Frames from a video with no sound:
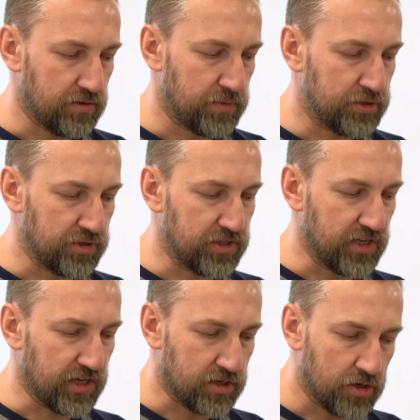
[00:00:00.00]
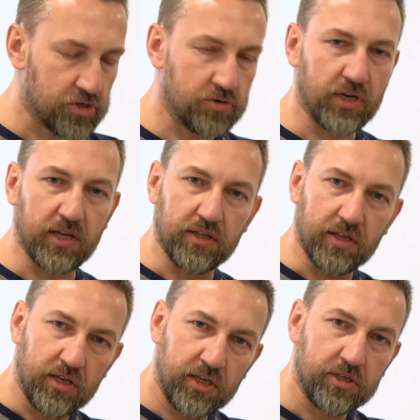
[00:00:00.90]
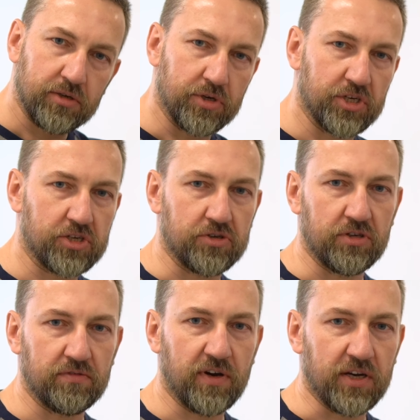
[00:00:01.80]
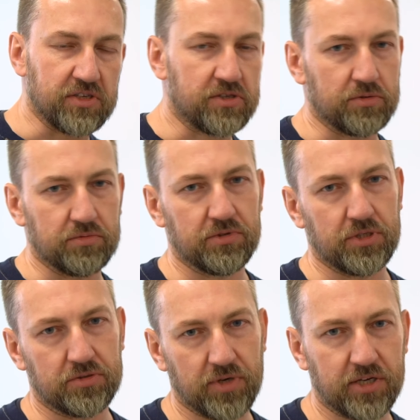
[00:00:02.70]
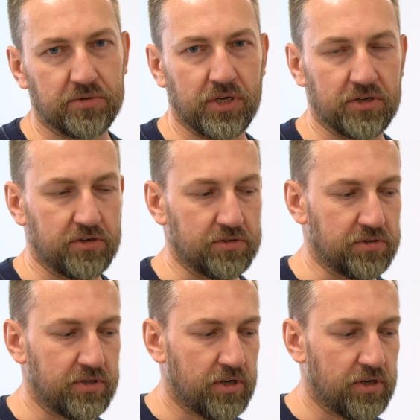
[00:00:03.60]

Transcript: between the enclosure and the heat rejection device, so the dry cooler on,